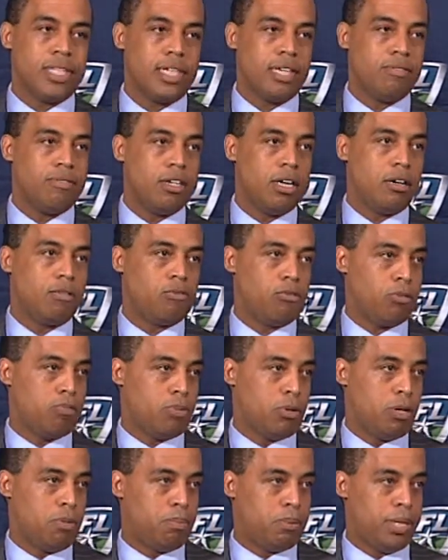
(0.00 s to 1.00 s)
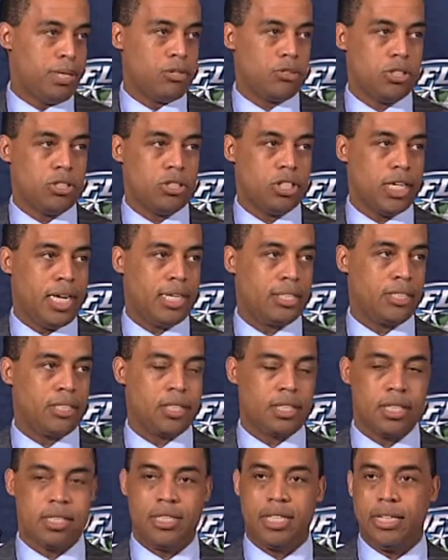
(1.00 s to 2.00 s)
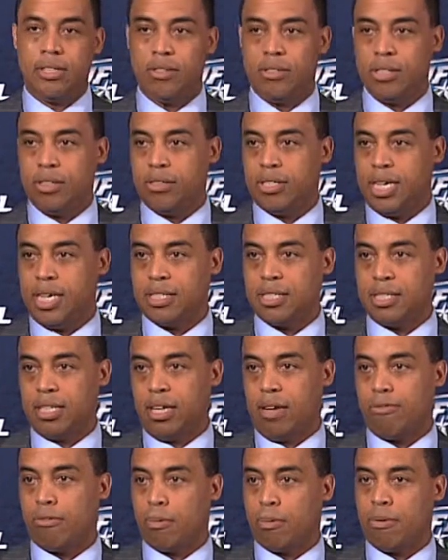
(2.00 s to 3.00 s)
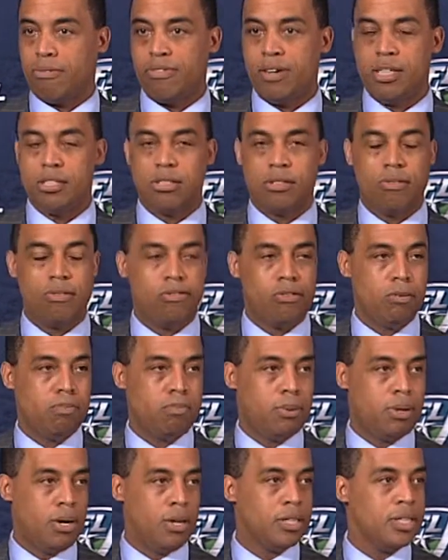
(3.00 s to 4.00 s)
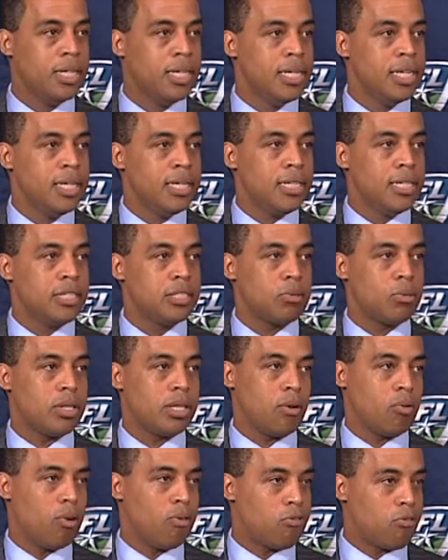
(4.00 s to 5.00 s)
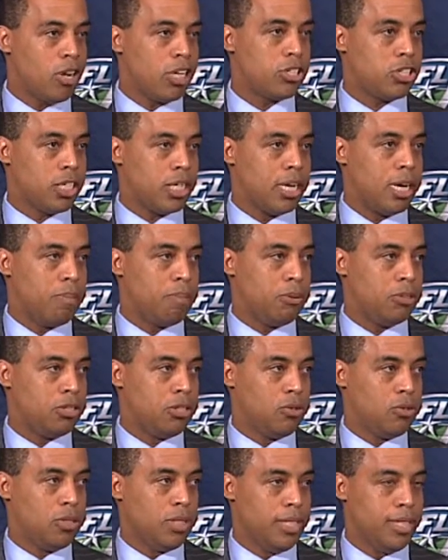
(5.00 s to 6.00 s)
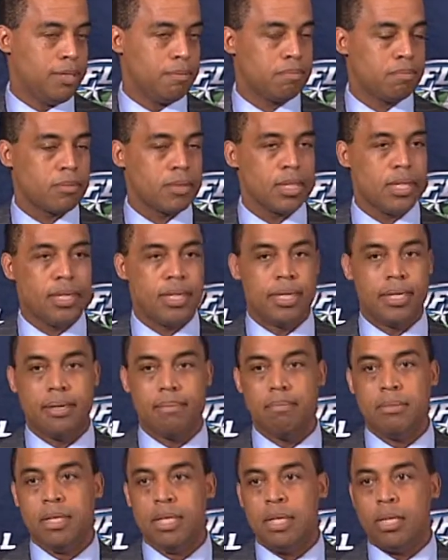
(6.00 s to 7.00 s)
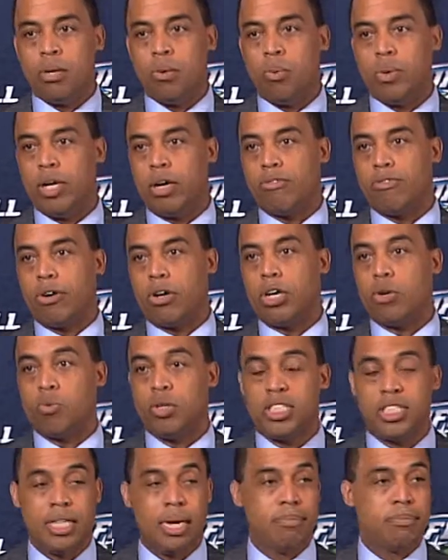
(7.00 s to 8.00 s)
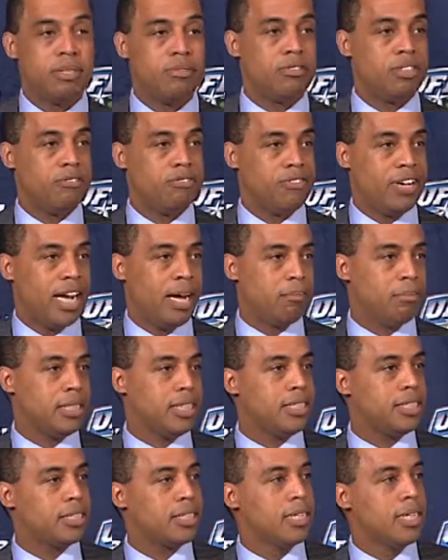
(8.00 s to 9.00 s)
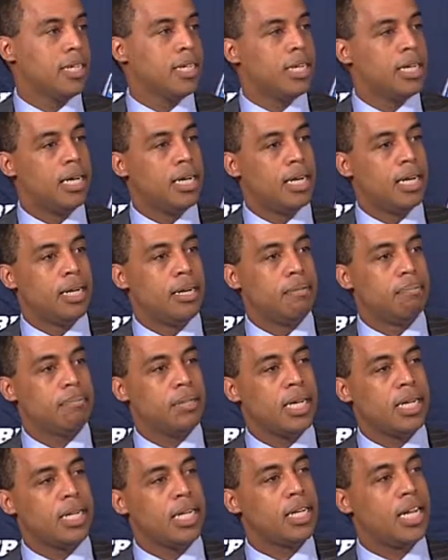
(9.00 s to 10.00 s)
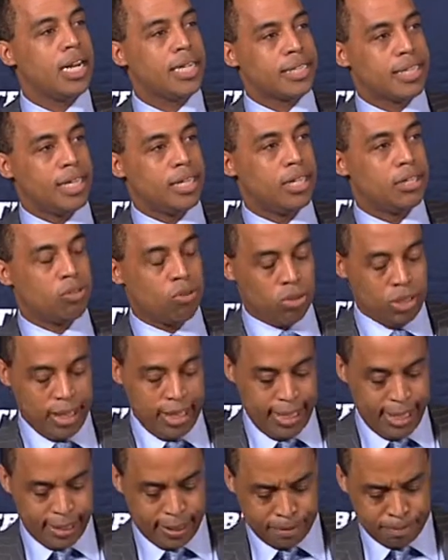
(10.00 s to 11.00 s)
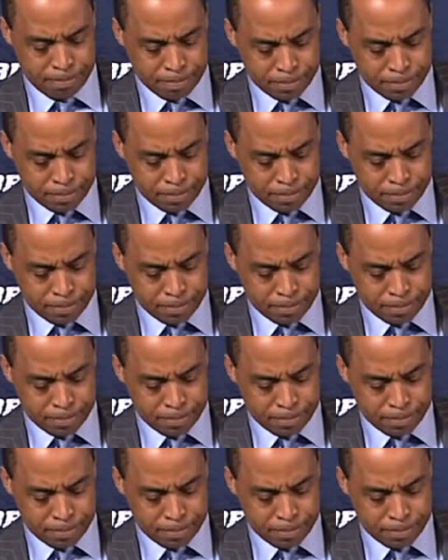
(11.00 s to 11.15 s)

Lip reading: give young football players a chance to continue their destiny for professional football, is really a refreshing opportunity. We are very receptive to families, and unlike that other league,